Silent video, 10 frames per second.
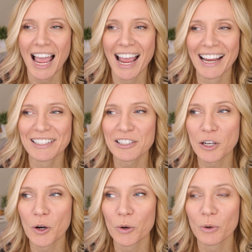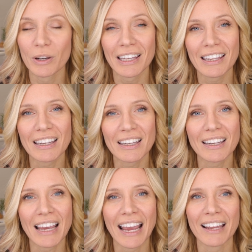And so
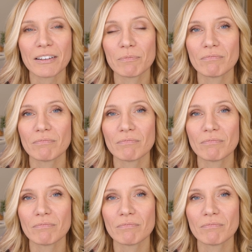he had